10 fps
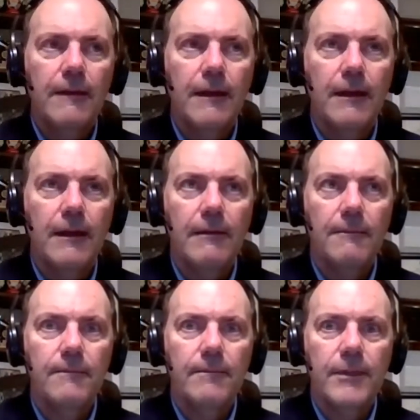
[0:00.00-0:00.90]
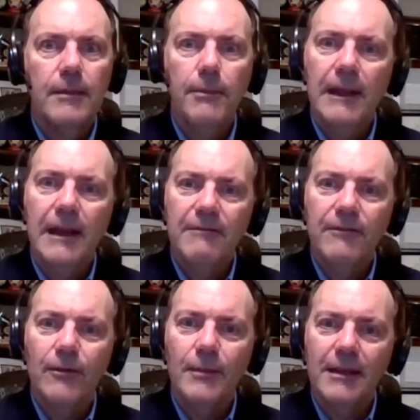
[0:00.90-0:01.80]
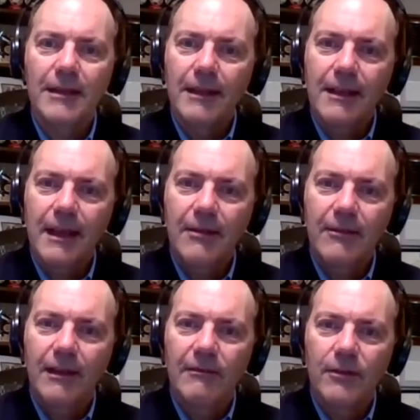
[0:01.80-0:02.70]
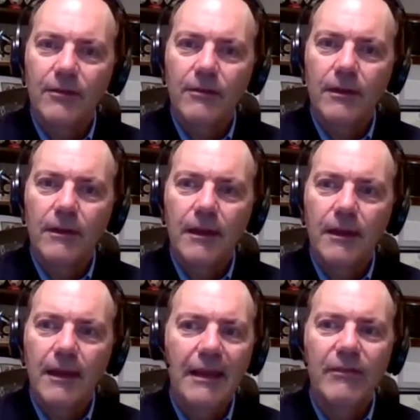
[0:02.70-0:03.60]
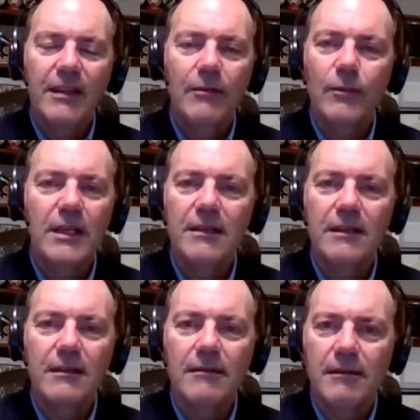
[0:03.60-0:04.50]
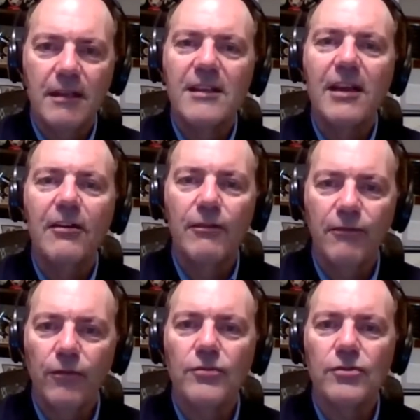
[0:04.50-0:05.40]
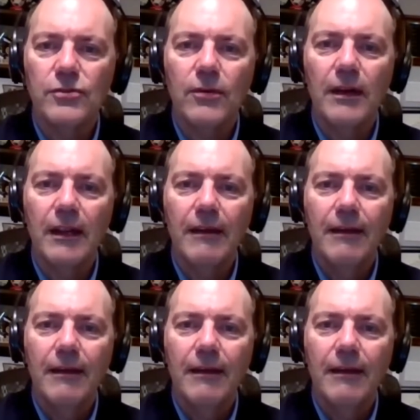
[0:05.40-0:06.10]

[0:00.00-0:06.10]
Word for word: um, the platform at the account level everything we can to tell the full story.